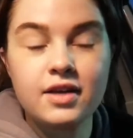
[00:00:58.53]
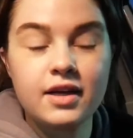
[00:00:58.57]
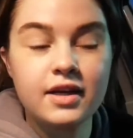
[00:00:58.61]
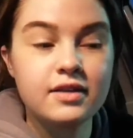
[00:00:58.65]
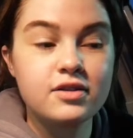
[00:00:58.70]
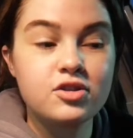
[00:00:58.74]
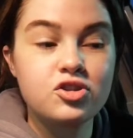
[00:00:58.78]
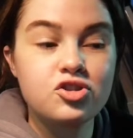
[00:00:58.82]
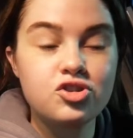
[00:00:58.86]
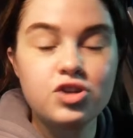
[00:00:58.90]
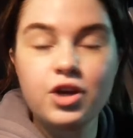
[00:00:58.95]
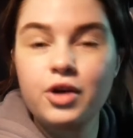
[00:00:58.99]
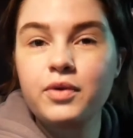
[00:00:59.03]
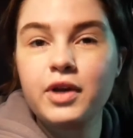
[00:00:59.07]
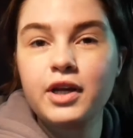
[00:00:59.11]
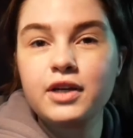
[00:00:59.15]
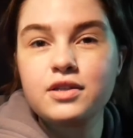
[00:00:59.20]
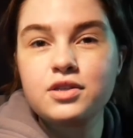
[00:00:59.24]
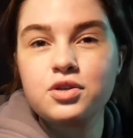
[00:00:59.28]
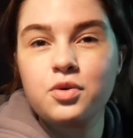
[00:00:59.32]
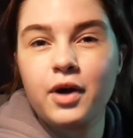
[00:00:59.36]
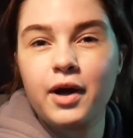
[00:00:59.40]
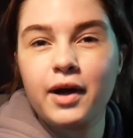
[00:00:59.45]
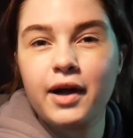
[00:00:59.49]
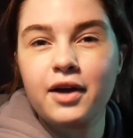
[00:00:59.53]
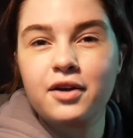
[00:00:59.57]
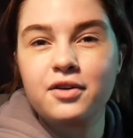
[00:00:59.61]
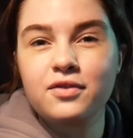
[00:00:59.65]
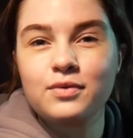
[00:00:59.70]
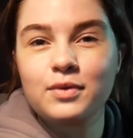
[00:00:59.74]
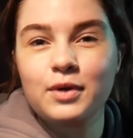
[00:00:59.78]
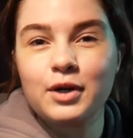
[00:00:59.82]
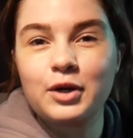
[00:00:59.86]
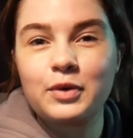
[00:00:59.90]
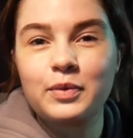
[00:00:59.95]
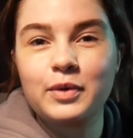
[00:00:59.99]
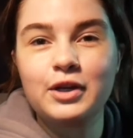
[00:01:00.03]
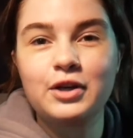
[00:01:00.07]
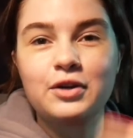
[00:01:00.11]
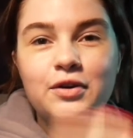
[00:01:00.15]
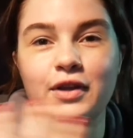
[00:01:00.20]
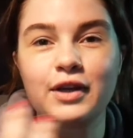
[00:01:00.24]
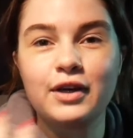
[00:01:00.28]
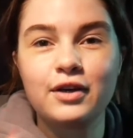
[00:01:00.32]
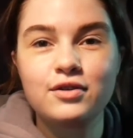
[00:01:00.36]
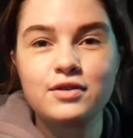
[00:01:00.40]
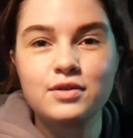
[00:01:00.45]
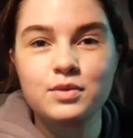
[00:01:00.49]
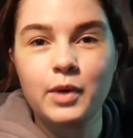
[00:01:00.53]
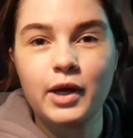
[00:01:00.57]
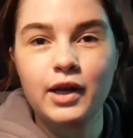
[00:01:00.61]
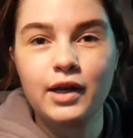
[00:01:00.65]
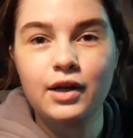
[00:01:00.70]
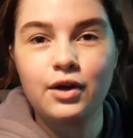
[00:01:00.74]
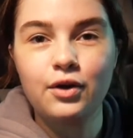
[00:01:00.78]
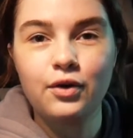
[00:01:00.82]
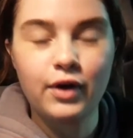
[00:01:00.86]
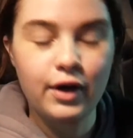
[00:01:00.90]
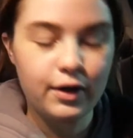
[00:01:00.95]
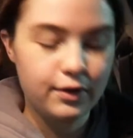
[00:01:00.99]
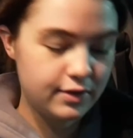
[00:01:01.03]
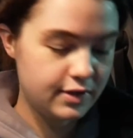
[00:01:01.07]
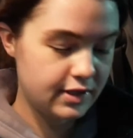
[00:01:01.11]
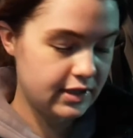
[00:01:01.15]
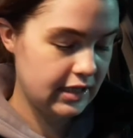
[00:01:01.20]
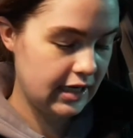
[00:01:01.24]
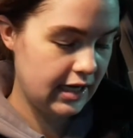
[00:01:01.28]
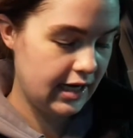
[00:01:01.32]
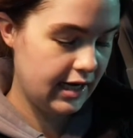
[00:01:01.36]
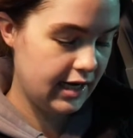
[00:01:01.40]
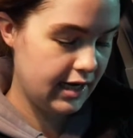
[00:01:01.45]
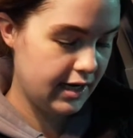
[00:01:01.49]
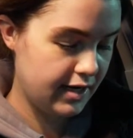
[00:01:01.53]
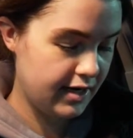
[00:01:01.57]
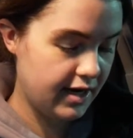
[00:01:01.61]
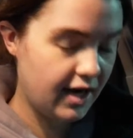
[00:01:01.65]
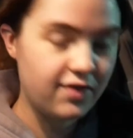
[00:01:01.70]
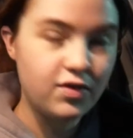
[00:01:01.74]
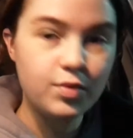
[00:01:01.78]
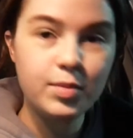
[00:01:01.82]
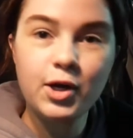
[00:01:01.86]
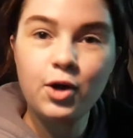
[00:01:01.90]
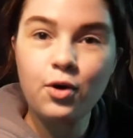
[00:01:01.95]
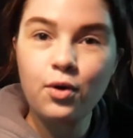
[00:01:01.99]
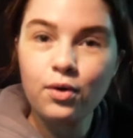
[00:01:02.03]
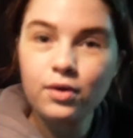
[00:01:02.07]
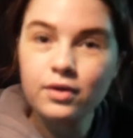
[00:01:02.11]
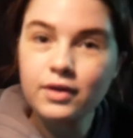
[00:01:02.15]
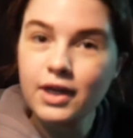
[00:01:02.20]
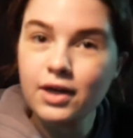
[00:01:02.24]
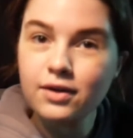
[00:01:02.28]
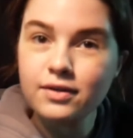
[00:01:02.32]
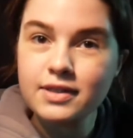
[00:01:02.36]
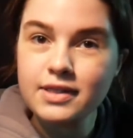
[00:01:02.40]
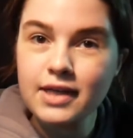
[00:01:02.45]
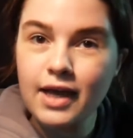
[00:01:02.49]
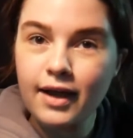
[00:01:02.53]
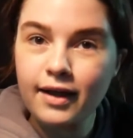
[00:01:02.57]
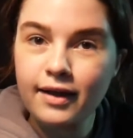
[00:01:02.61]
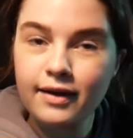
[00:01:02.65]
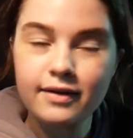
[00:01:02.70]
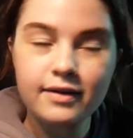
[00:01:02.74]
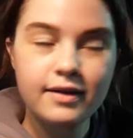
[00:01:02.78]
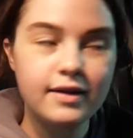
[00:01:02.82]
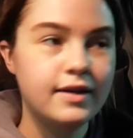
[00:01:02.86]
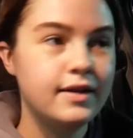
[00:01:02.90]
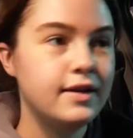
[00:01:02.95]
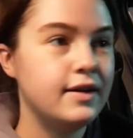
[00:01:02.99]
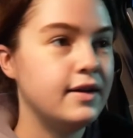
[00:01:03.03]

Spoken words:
It's so nice to walk out of work when you're like sweaty and gross and have it be cold outside.